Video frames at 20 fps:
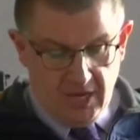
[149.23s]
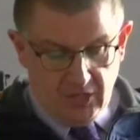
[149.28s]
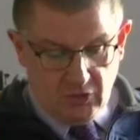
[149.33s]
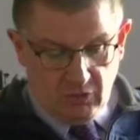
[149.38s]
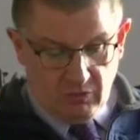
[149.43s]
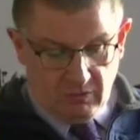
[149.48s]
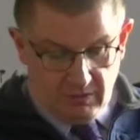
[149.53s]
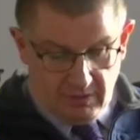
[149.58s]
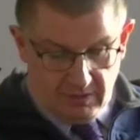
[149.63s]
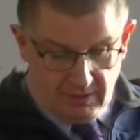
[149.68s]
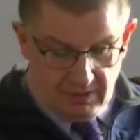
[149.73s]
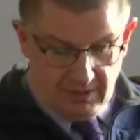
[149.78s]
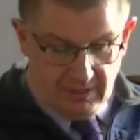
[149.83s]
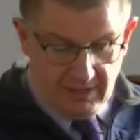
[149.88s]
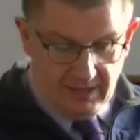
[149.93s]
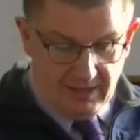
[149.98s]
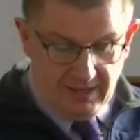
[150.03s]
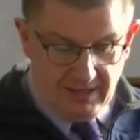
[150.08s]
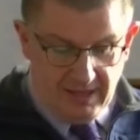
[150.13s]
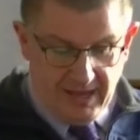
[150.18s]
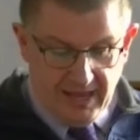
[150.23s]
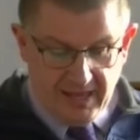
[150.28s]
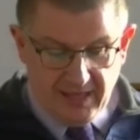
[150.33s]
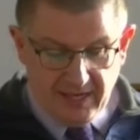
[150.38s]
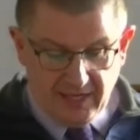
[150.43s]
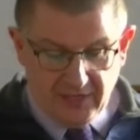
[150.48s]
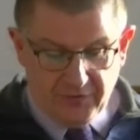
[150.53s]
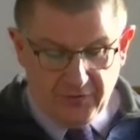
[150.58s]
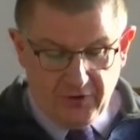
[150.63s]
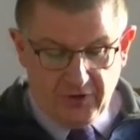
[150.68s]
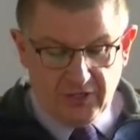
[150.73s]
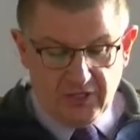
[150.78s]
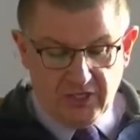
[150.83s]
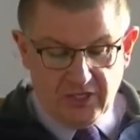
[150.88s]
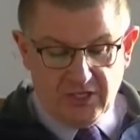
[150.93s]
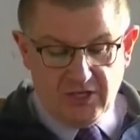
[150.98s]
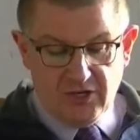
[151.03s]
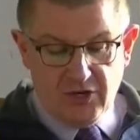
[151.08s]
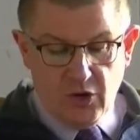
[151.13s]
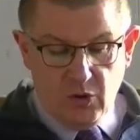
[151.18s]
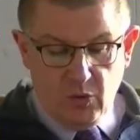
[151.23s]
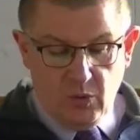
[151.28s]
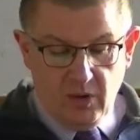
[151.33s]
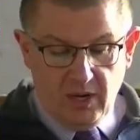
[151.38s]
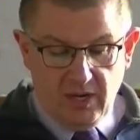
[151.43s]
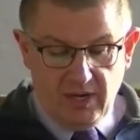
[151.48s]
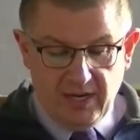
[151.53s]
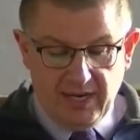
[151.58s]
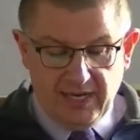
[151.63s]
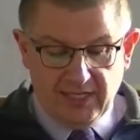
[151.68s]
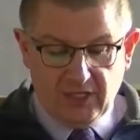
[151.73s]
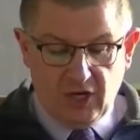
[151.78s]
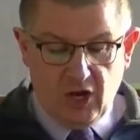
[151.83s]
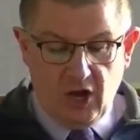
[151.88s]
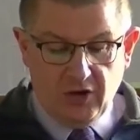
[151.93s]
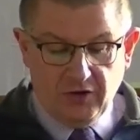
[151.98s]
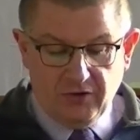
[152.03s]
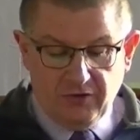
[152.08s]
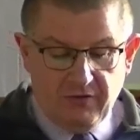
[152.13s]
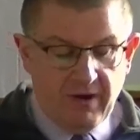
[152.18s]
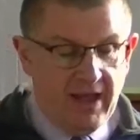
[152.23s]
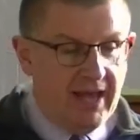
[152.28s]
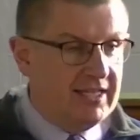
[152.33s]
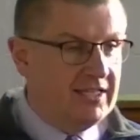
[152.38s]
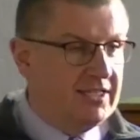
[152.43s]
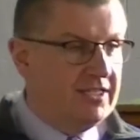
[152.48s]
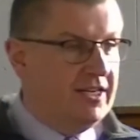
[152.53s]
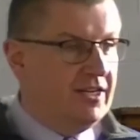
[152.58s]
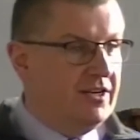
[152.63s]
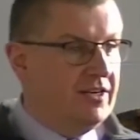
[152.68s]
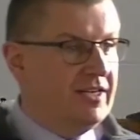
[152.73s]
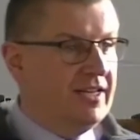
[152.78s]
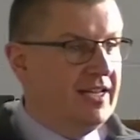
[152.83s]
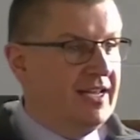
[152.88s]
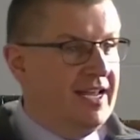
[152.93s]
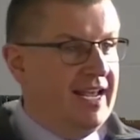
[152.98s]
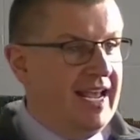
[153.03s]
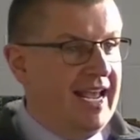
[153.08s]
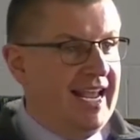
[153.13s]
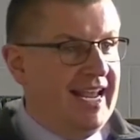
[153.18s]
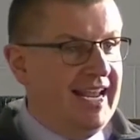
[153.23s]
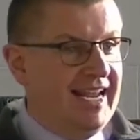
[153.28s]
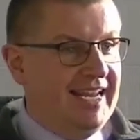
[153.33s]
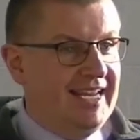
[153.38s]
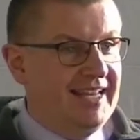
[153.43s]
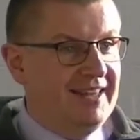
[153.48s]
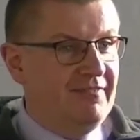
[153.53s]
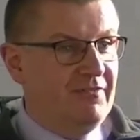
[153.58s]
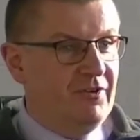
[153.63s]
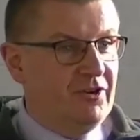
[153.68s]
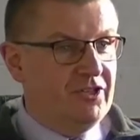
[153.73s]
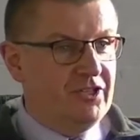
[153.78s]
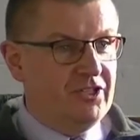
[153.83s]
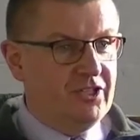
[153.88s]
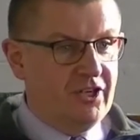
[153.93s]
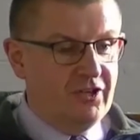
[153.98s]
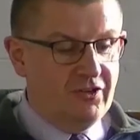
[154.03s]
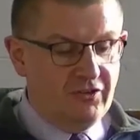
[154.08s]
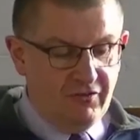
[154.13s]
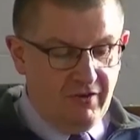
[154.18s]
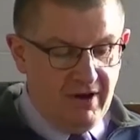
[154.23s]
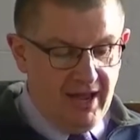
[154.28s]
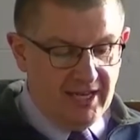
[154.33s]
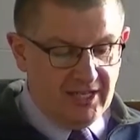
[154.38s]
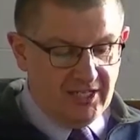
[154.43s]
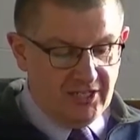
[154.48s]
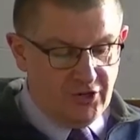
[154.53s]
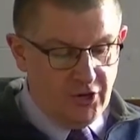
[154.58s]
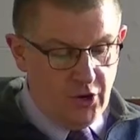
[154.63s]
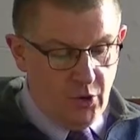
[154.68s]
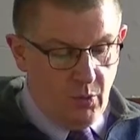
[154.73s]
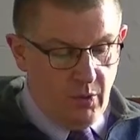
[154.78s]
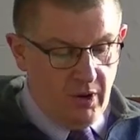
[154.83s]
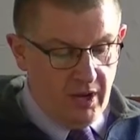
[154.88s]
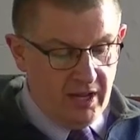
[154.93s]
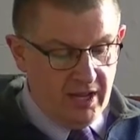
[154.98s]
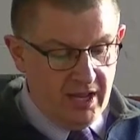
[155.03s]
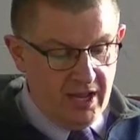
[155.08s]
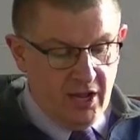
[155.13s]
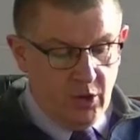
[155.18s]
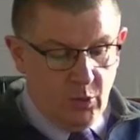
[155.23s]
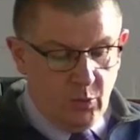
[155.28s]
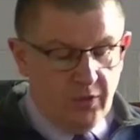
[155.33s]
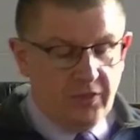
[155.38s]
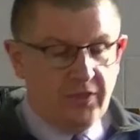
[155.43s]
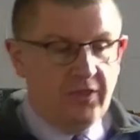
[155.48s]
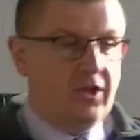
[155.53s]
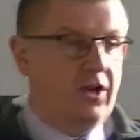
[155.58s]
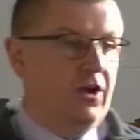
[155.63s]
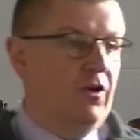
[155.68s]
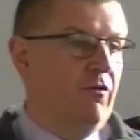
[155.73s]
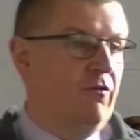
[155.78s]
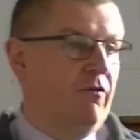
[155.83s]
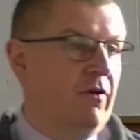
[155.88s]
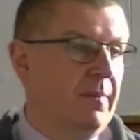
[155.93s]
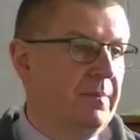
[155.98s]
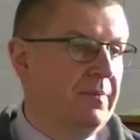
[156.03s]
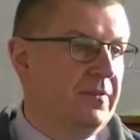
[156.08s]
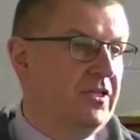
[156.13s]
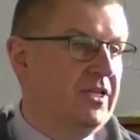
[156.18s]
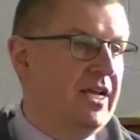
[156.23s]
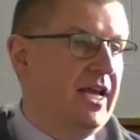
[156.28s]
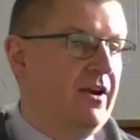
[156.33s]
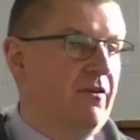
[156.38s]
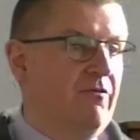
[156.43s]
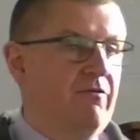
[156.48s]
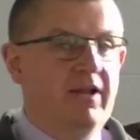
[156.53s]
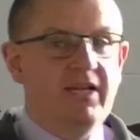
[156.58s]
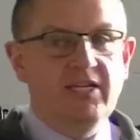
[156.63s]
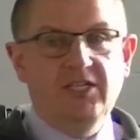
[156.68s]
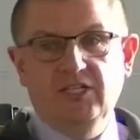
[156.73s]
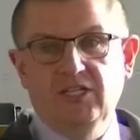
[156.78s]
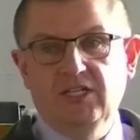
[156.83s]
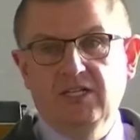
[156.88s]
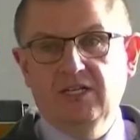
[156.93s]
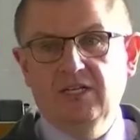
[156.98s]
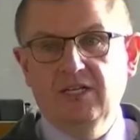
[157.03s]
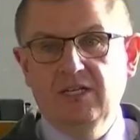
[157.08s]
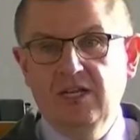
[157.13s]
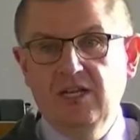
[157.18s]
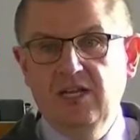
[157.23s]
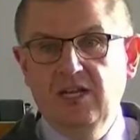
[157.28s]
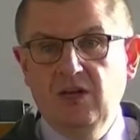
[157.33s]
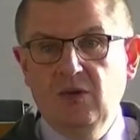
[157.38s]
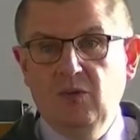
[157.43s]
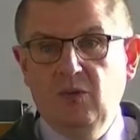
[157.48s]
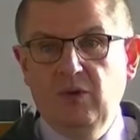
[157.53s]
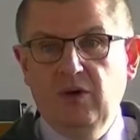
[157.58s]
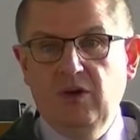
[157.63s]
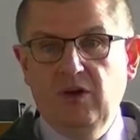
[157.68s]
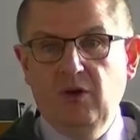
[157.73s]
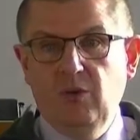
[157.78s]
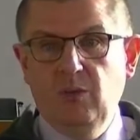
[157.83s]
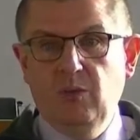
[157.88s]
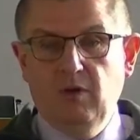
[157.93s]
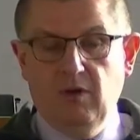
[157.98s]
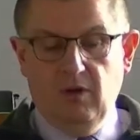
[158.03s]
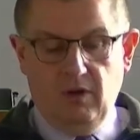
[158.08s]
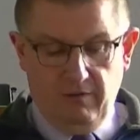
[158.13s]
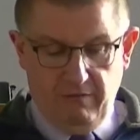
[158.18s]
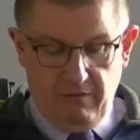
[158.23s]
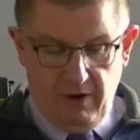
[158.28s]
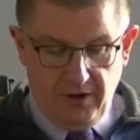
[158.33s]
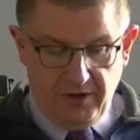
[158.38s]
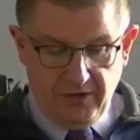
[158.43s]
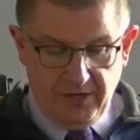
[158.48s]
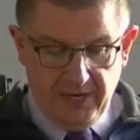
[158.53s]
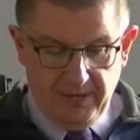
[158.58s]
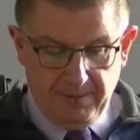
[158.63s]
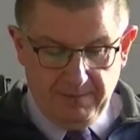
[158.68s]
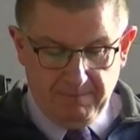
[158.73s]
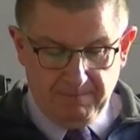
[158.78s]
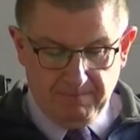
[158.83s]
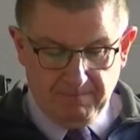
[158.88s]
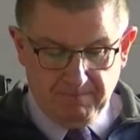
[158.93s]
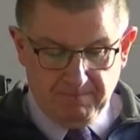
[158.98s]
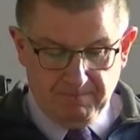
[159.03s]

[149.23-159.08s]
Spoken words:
So in these verses, Noah is contrasted. The verses contrast Noah with the corrupt generation who were all around him,